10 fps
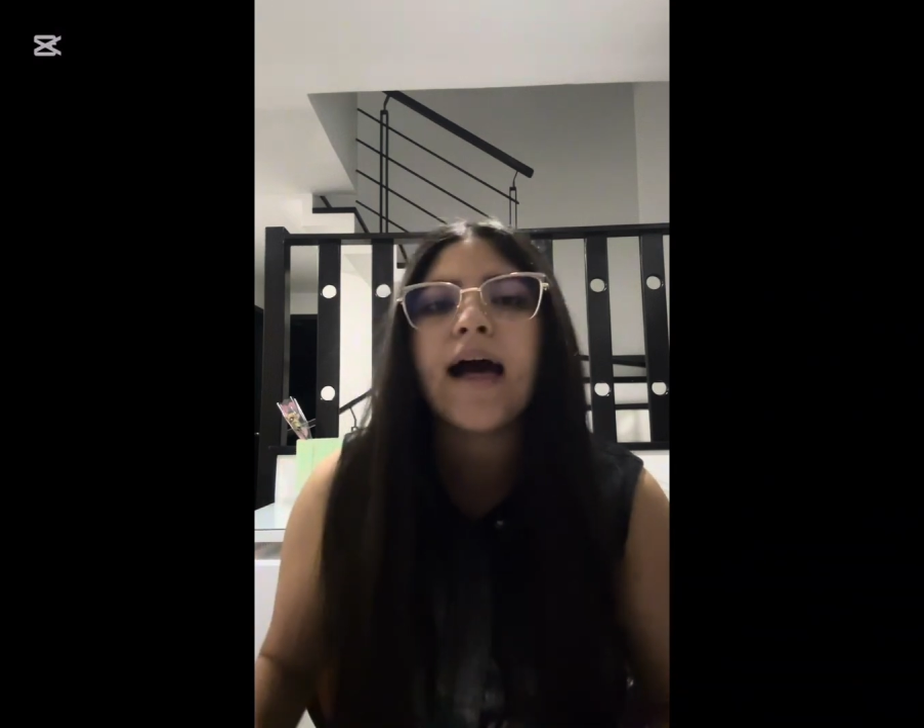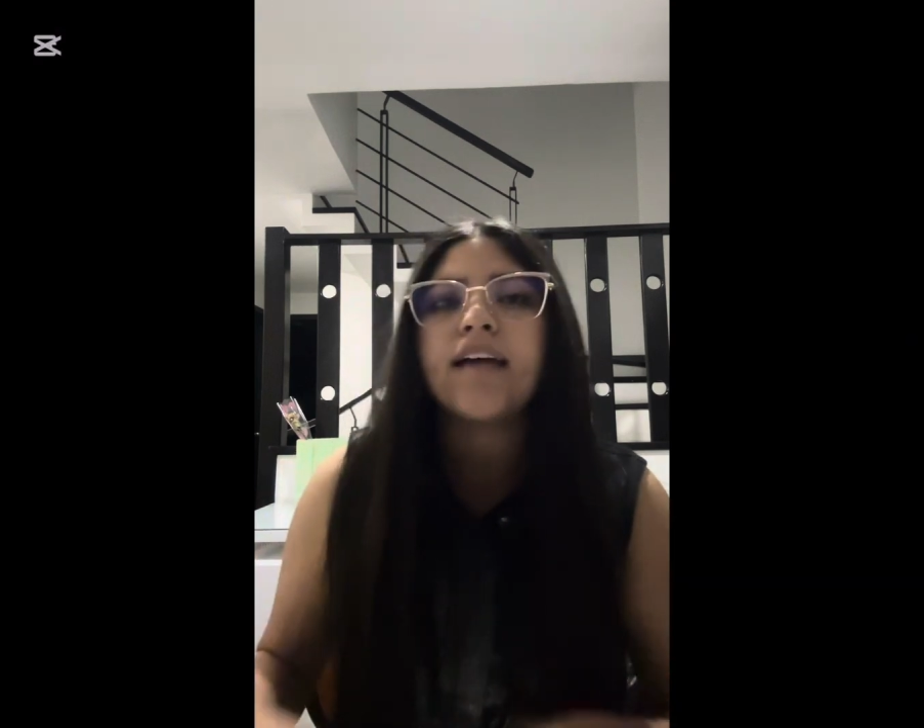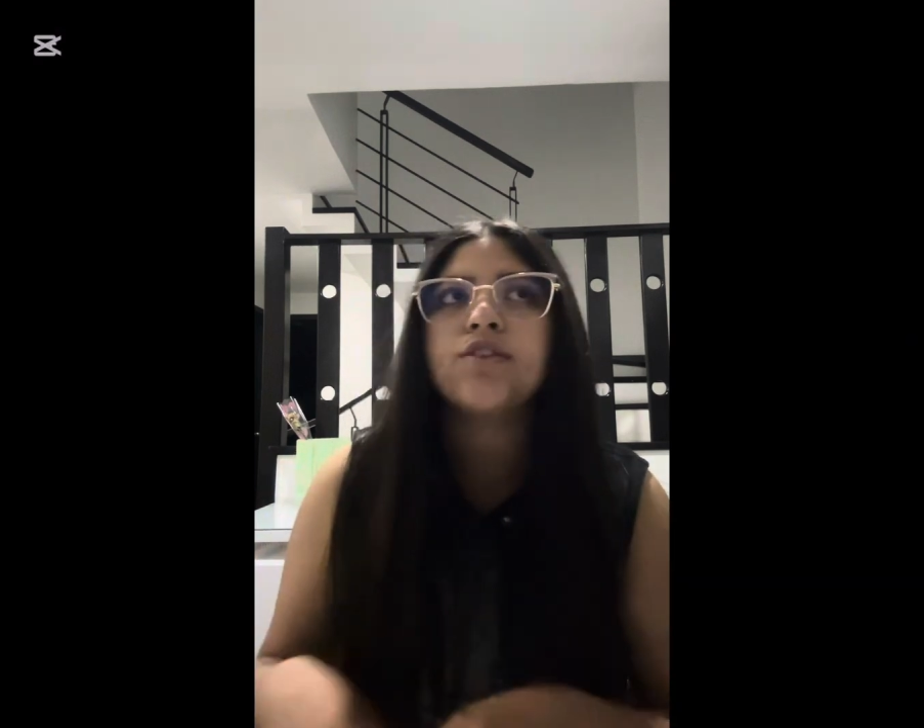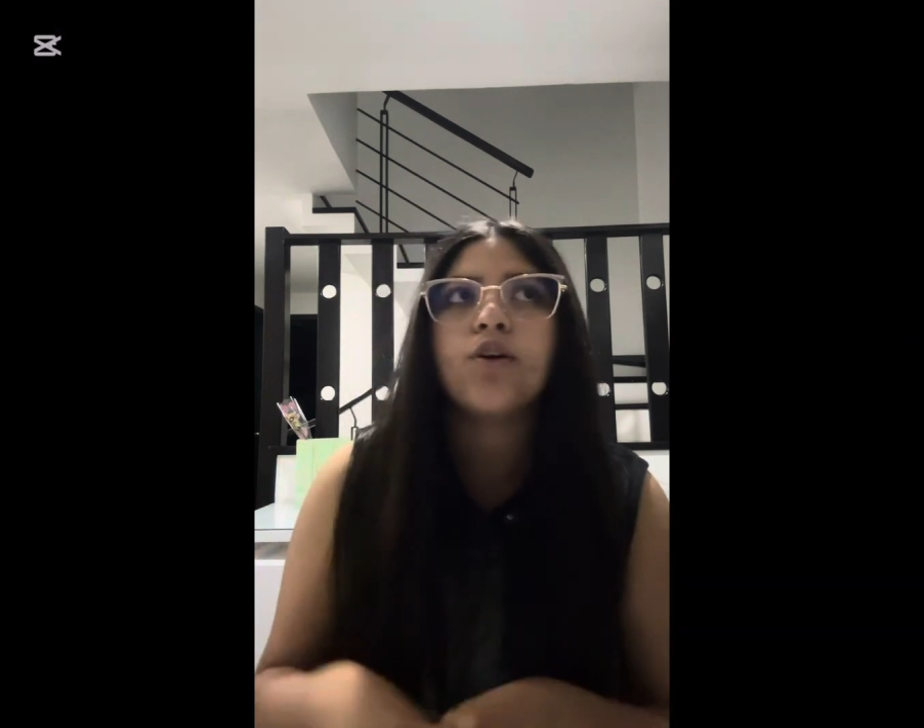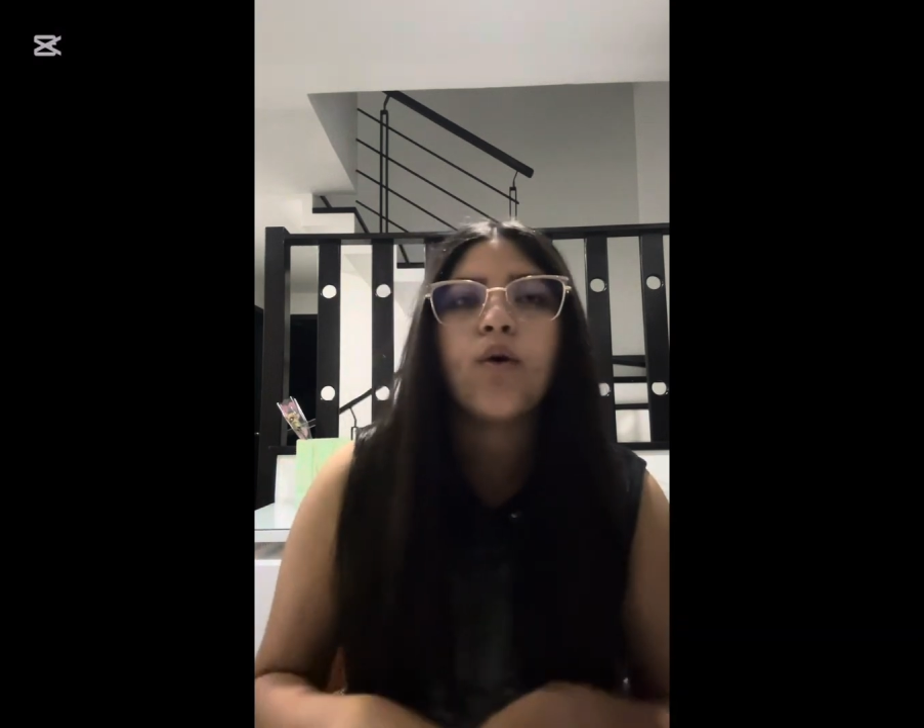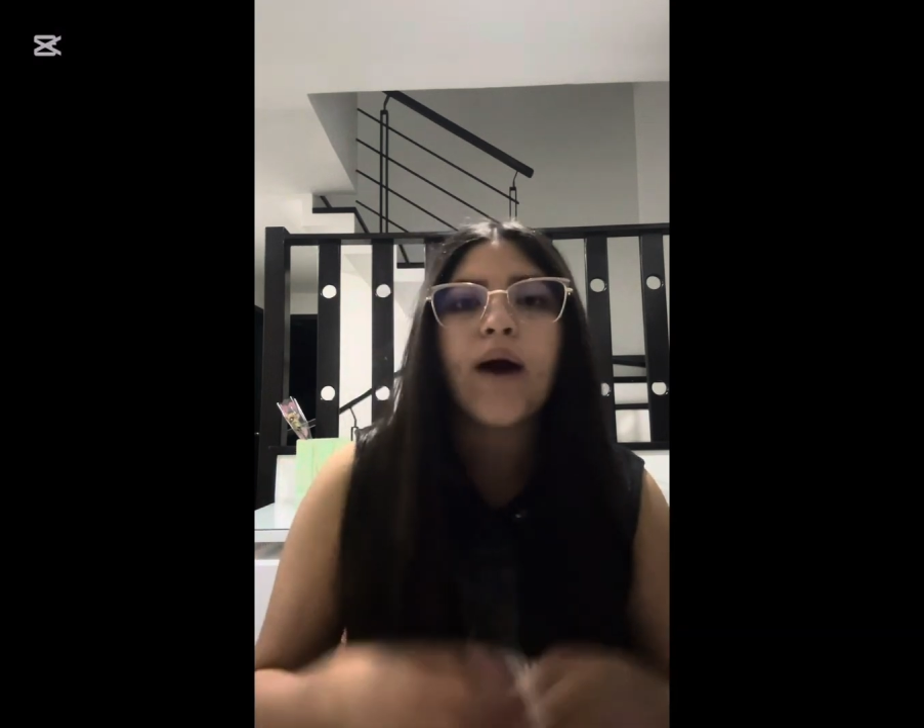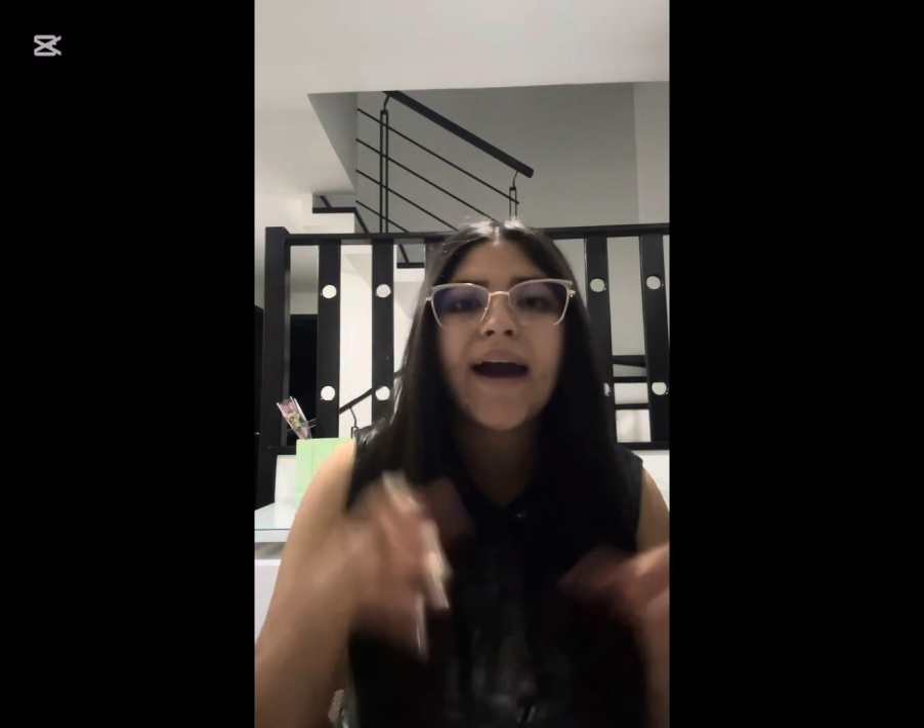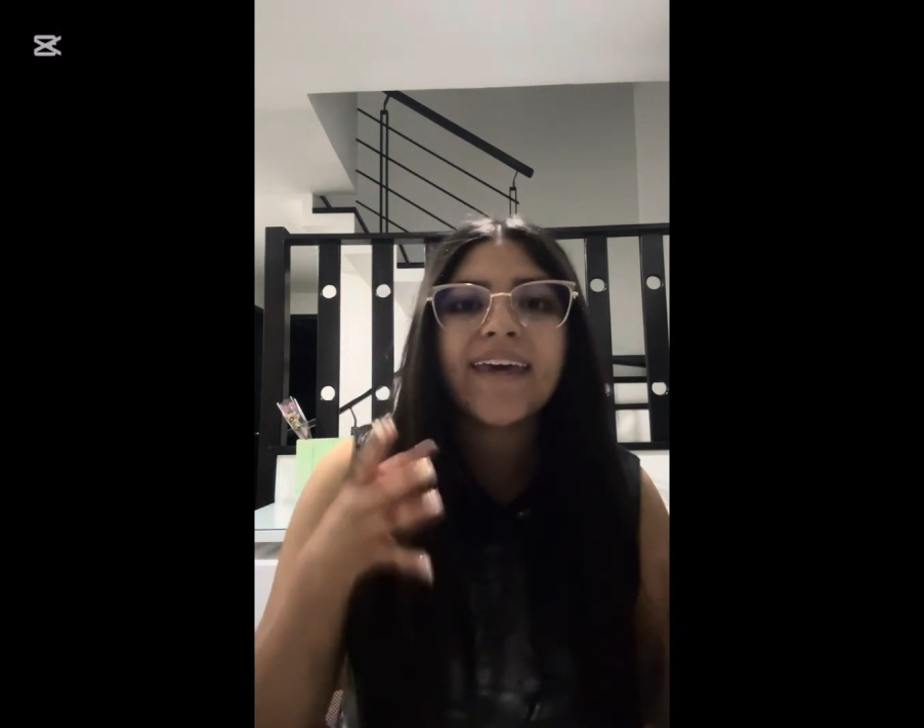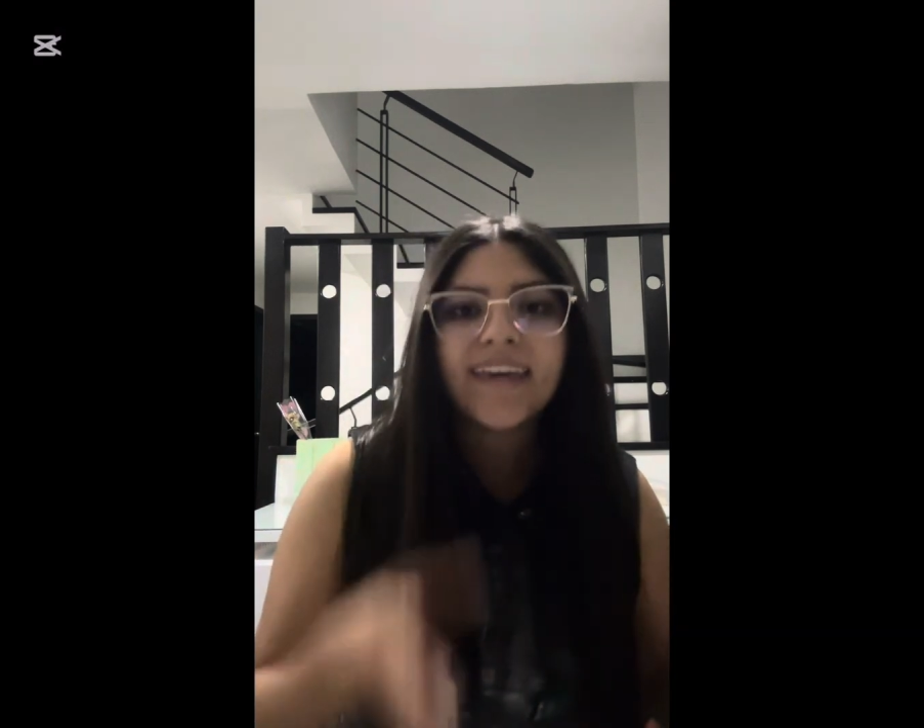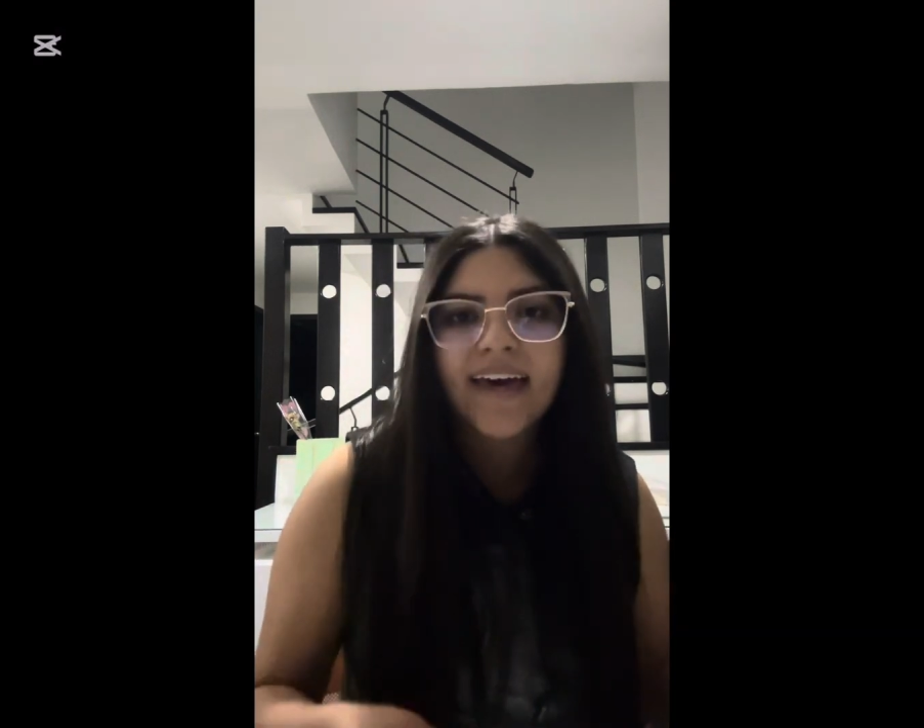So
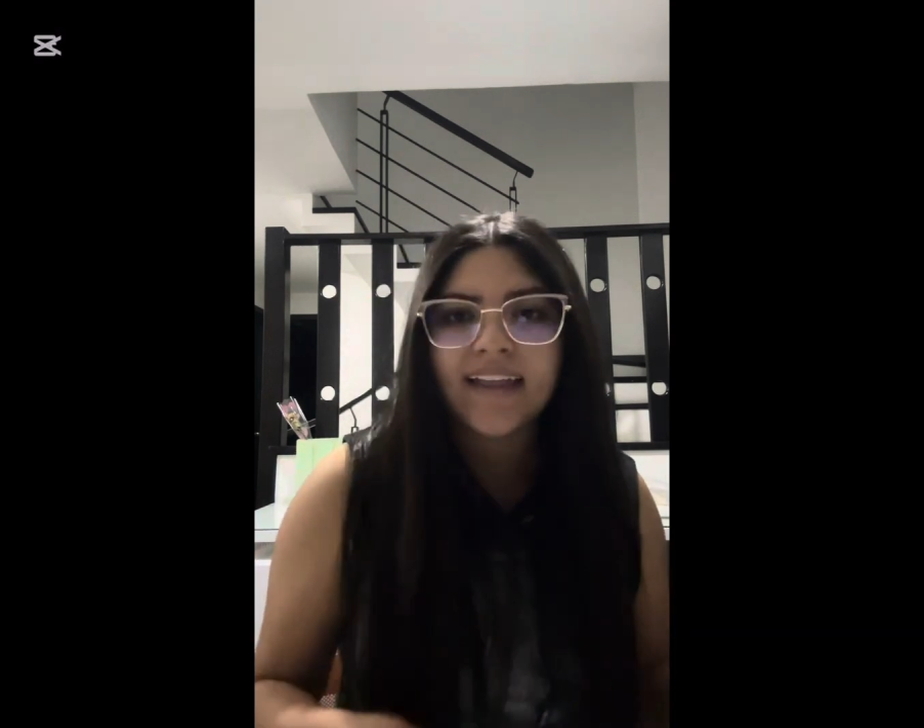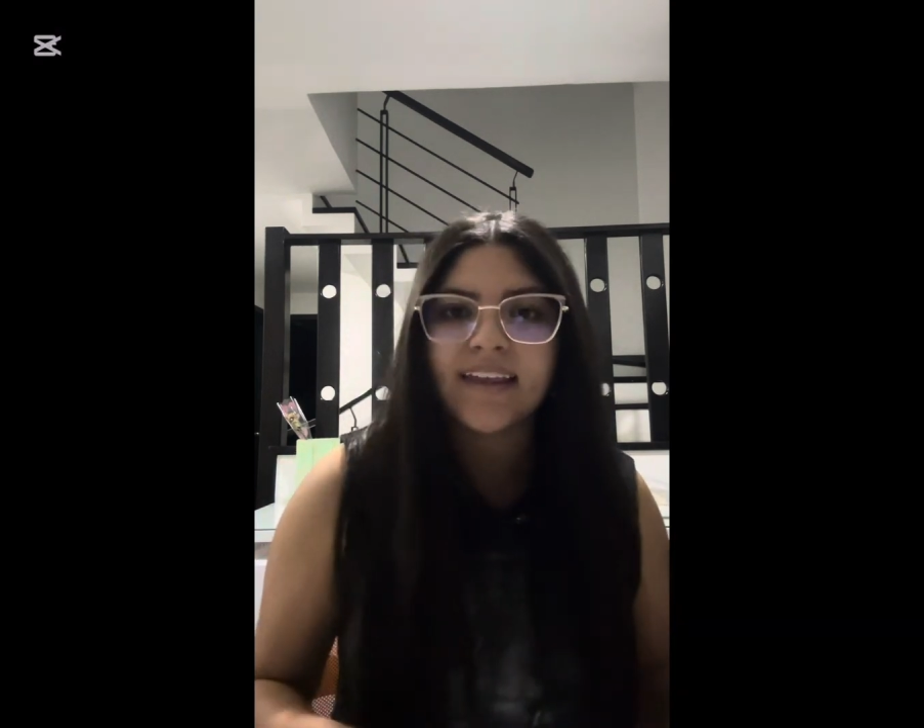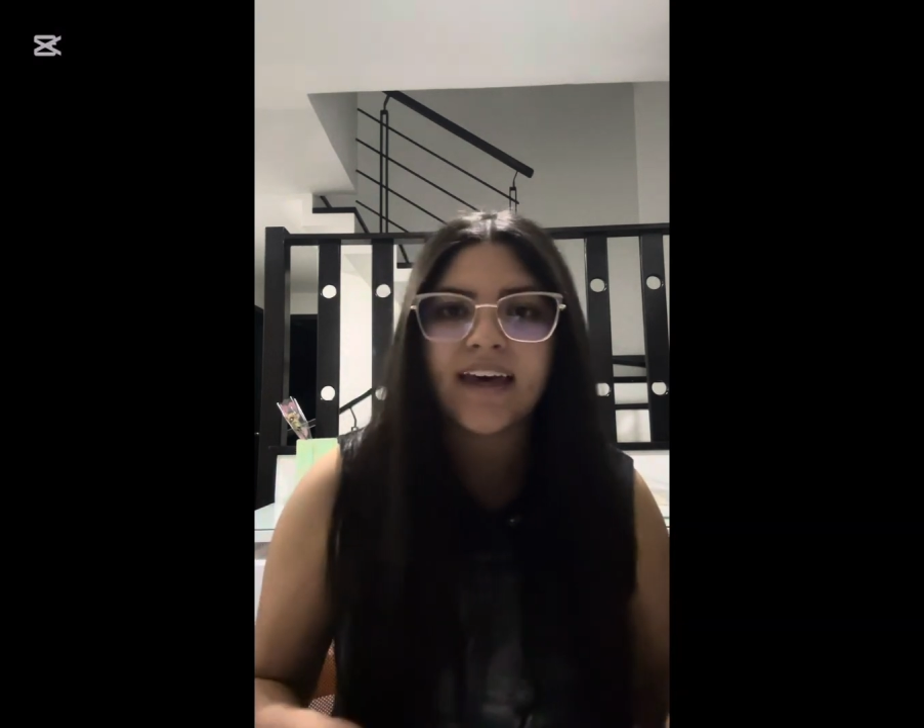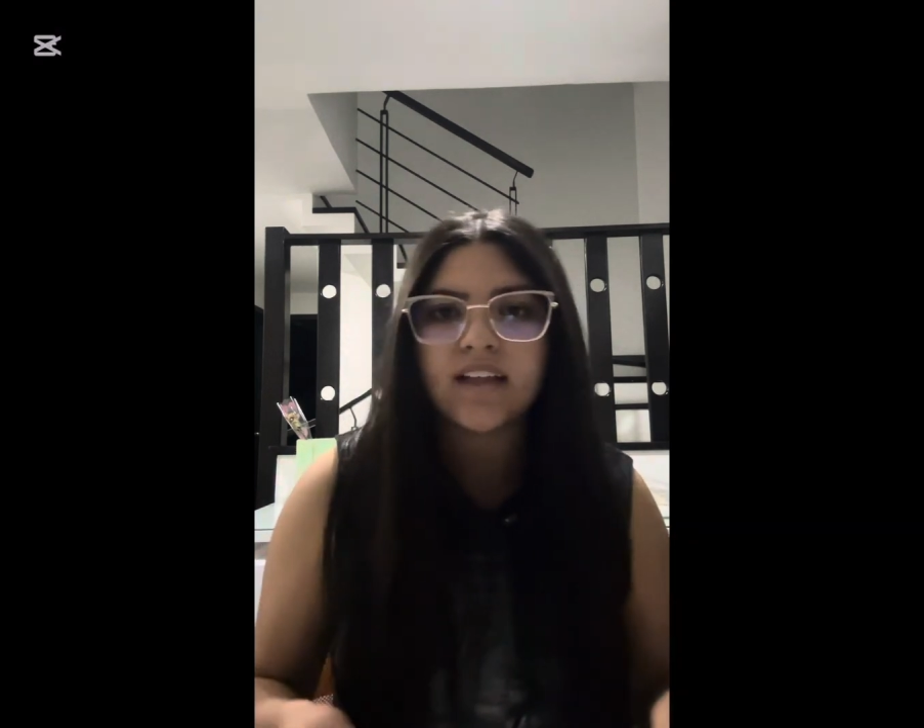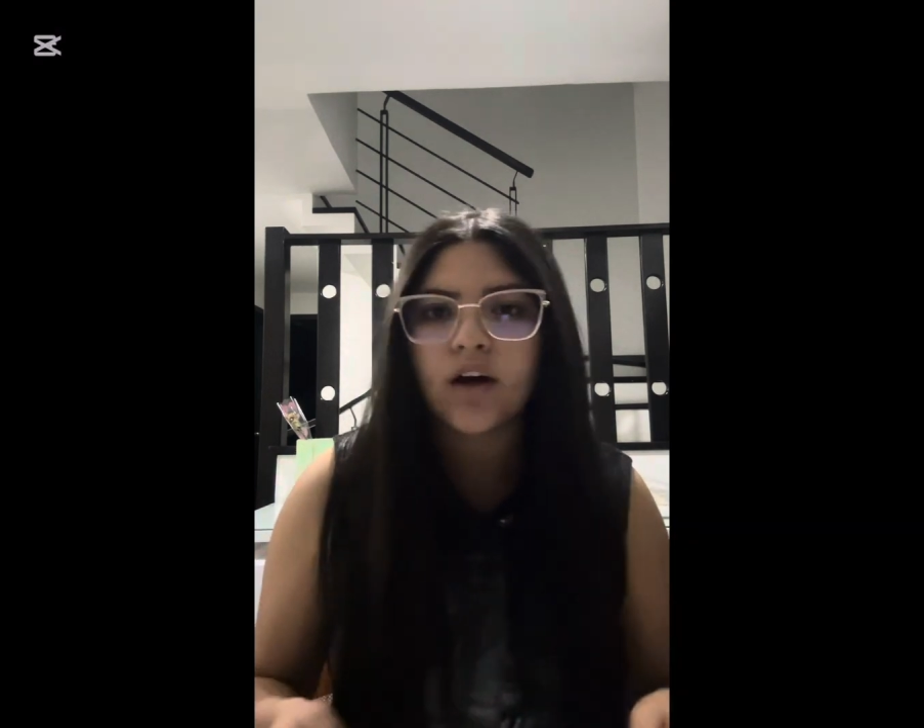I can't get